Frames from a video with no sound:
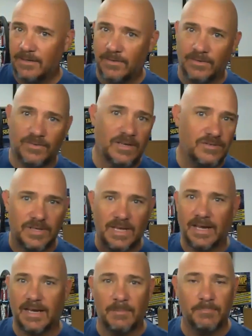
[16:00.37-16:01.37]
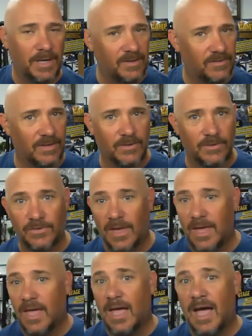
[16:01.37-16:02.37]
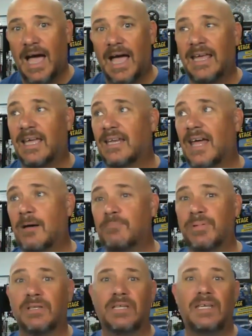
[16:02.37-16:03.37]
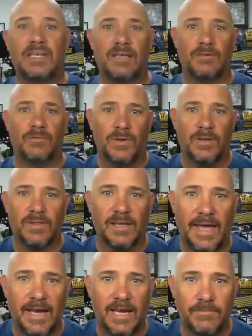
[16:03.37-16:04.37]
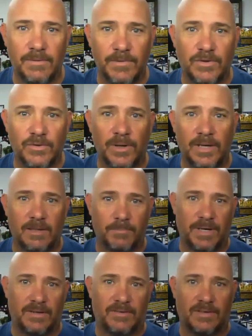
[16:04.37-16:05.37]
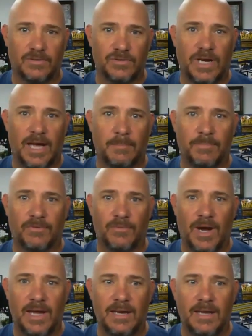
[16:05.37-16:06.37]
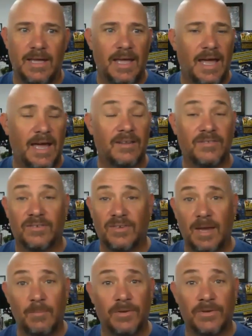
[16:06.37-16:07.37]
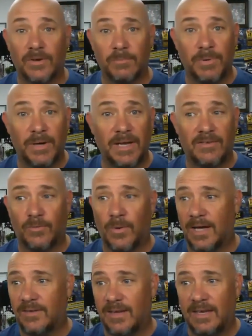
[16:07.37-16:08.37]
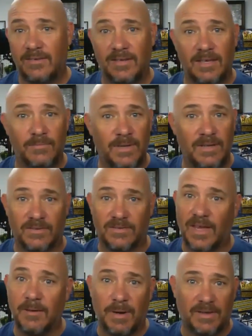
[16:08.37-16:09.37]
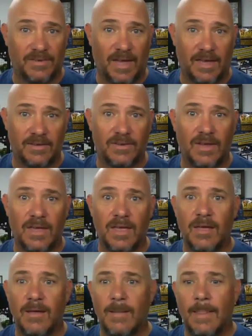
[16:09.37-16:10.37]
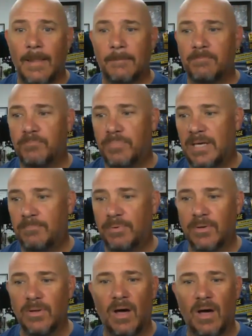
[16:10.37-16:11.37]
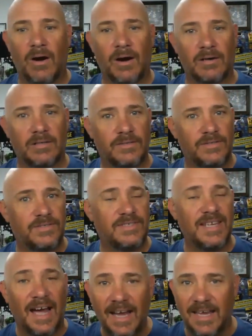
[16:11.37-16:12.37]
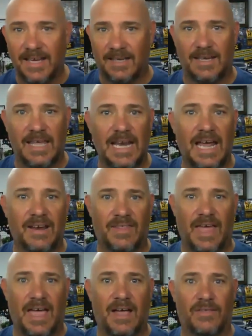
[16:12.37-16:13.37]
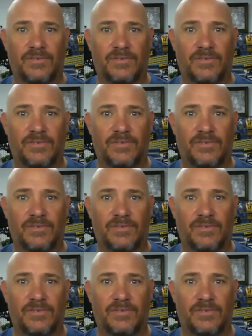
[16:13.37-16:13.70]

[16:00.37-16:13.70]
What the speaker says: you're essential, knock it out. Bicycles. I cannot believe the lack of inventory at the bicycle shops, right? And it's the same with dirt bikes, quads, ATVs, and side-by-sides. People are dying to get out of the house.